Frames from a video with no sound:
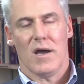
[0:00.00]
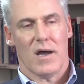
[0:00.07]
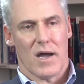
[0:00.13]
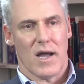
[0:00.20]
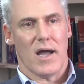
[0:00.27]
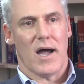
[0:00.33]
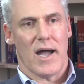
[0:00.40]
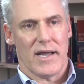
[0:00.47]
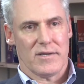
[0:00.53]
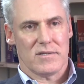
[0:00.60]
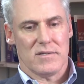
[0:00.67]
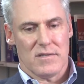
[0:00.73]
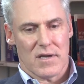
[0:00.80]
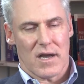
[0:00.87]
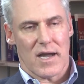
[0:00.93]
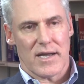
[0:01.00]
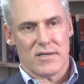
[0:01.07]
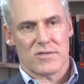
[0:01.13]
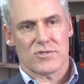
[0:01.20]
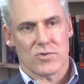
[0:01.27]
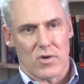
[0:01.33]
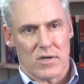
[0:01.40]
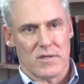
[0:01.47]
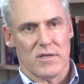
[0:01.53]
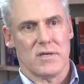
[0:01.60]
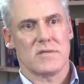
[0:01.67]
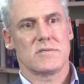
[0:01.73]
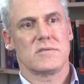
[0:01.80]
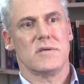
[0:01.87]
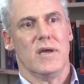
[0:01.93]
I saw
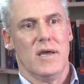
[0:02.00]
this